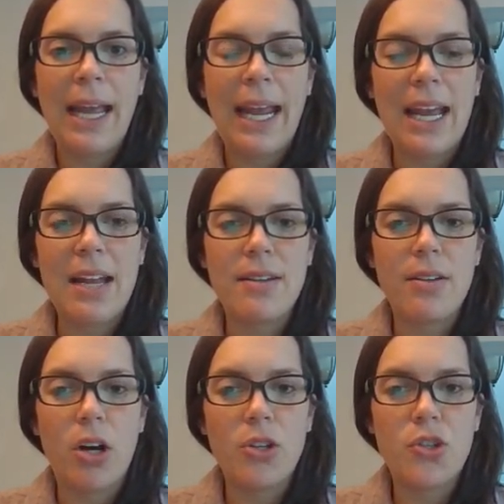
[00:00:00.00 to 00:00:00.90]
And
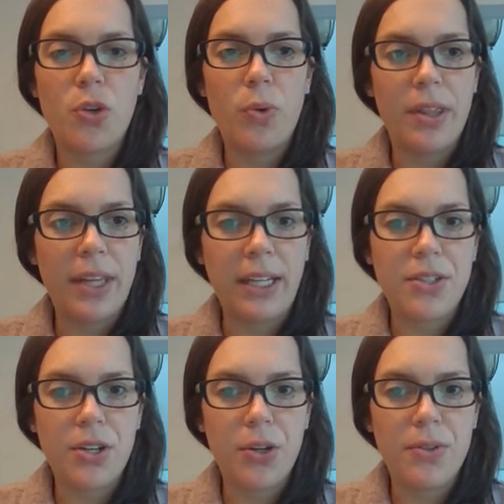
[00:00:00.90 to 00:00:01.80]
also one thing
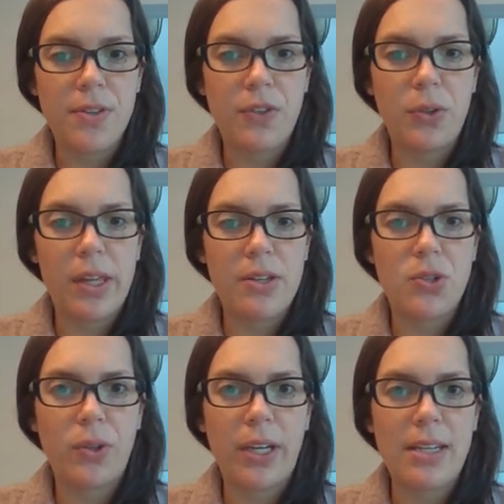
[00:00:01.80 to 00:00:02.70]
to know is if you lay the
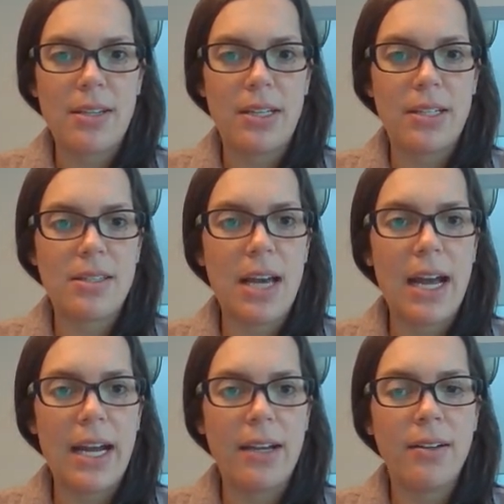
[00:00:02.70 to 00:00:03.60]
suitcase on its
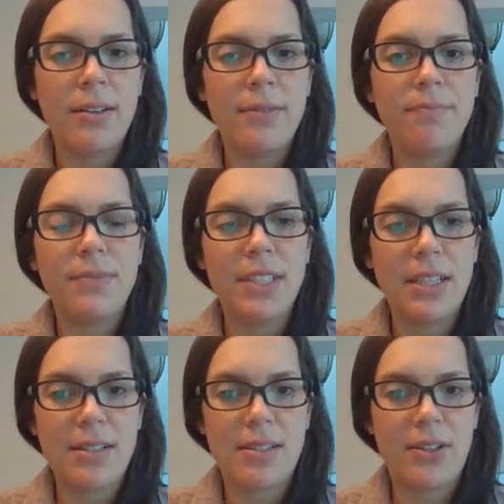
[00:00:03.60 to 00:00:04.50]
side,
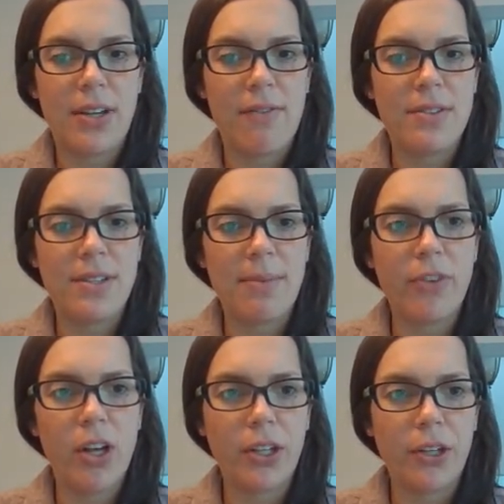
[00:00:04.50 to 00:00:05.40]
does it still have the same
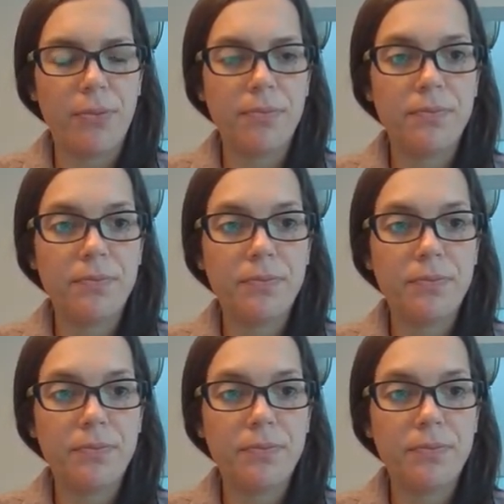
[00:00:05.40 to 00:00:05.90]
volume?